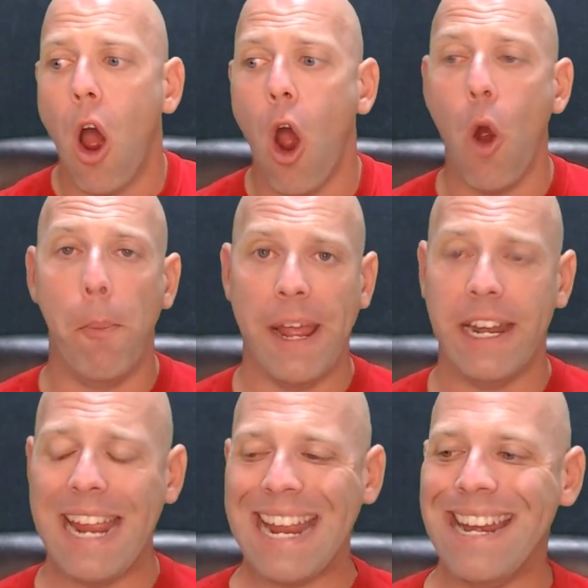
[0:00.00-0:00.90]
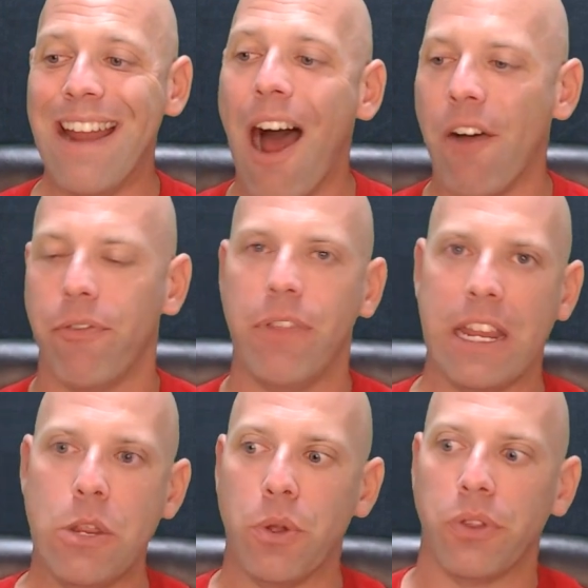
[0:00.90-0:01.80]
open enough
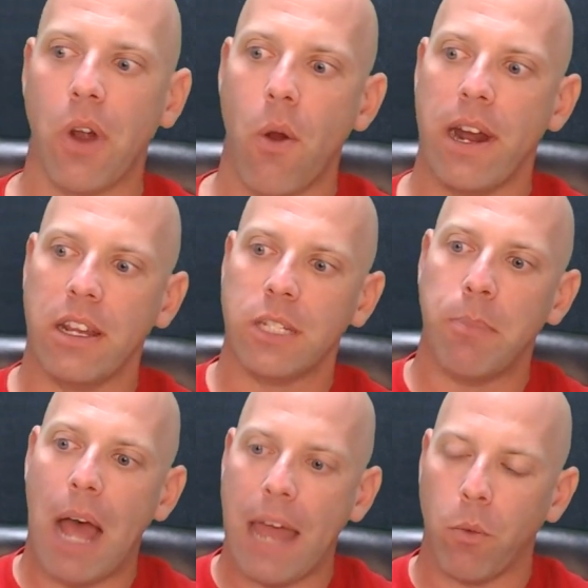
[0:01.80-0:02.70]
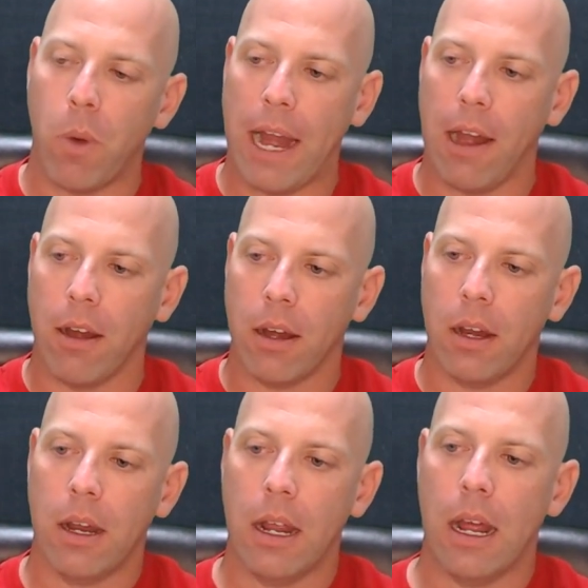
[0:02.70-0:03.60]
that you can throw it in a spot where
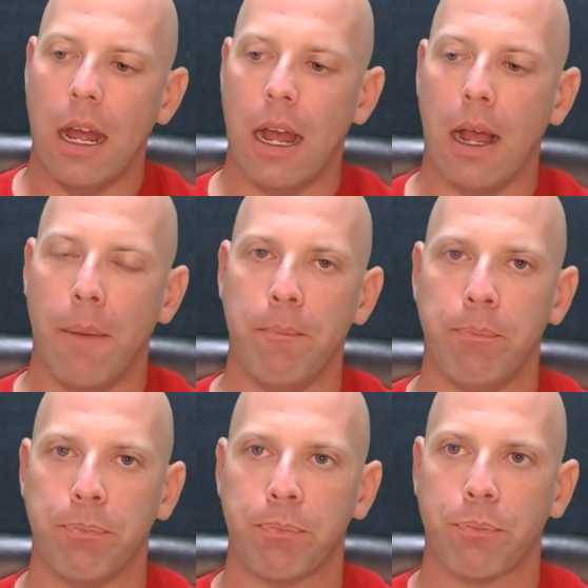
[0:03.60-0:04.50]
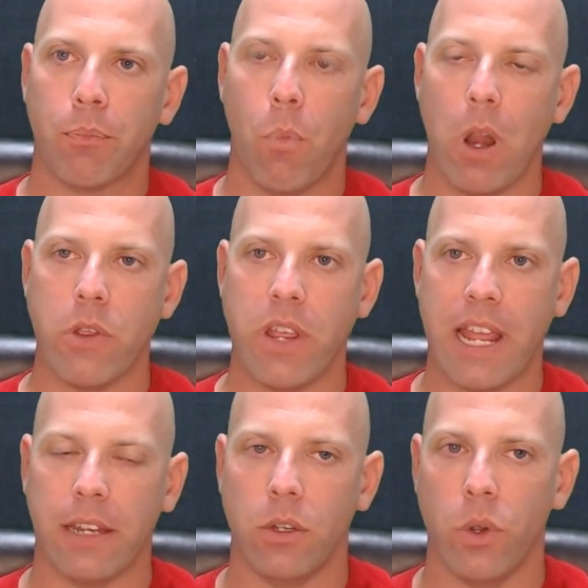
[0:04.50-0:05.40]
um, where you can
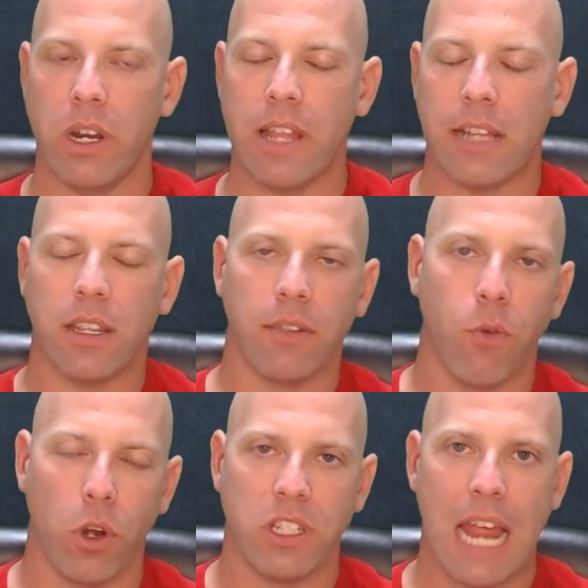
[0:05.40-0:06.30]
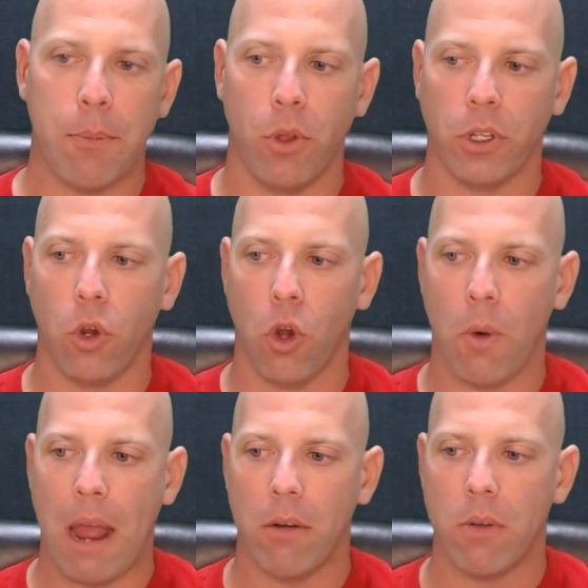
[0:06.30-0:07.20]
get to it. And that's like for example in the curl
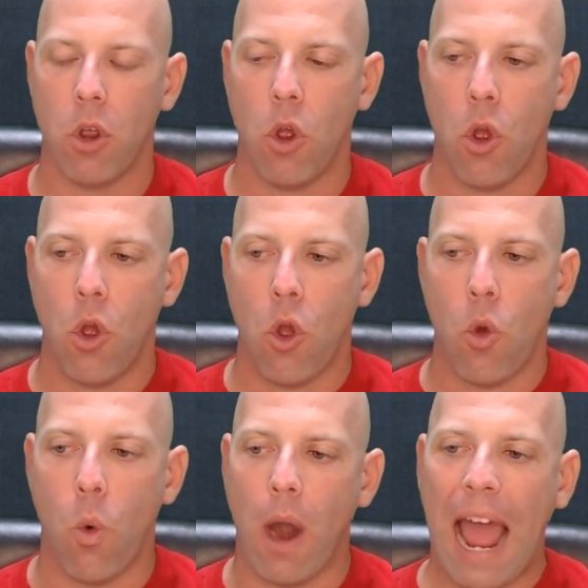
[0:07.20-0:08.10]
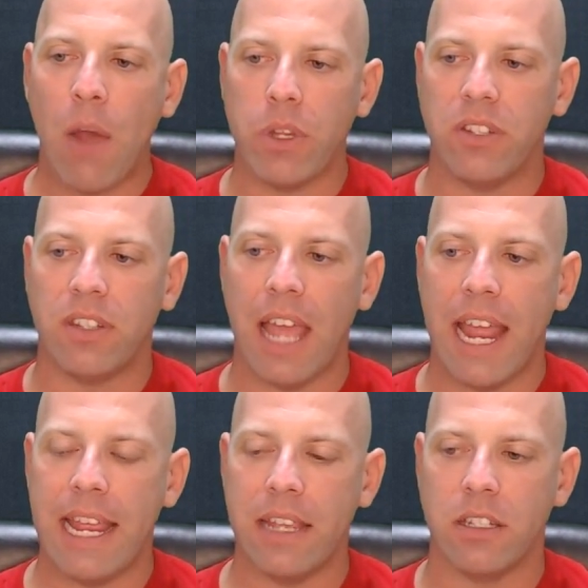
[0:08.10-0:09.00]
route. What I would
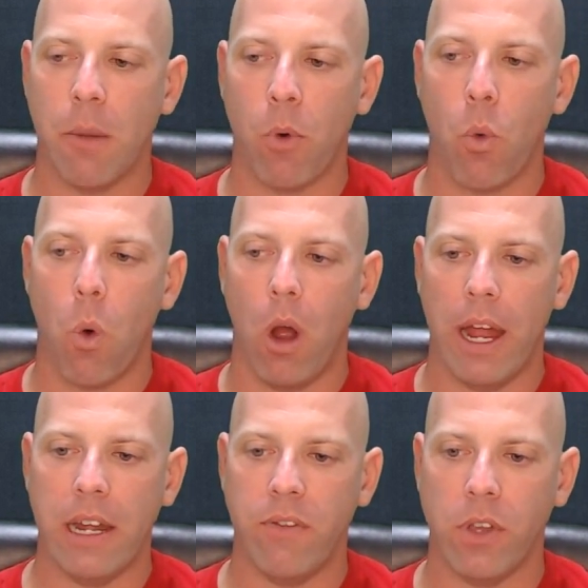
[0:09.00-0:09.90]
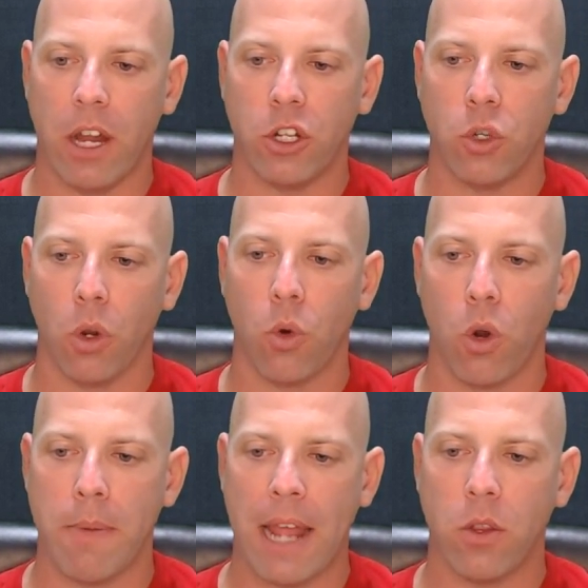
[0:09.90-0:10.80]
say is number one, if you got a short
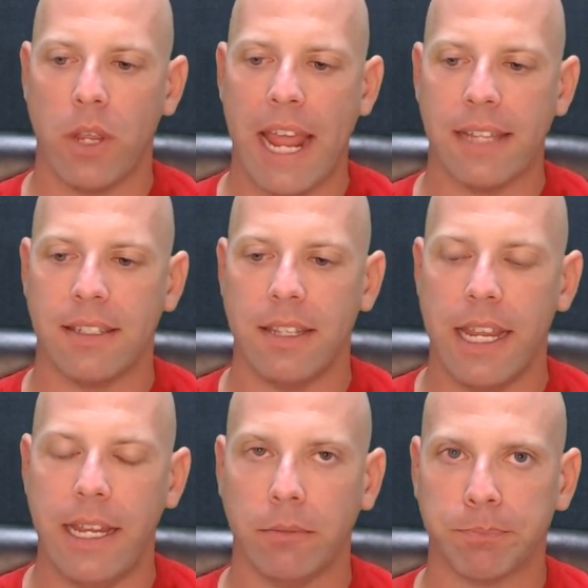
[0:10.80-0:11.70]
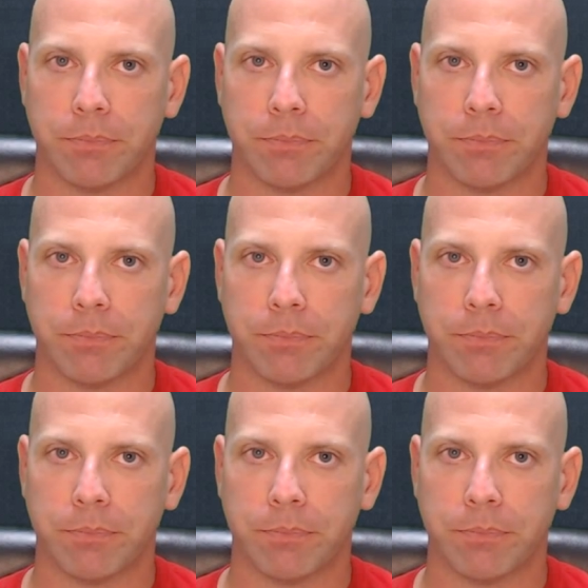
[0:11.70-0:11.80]
quarterback who can't see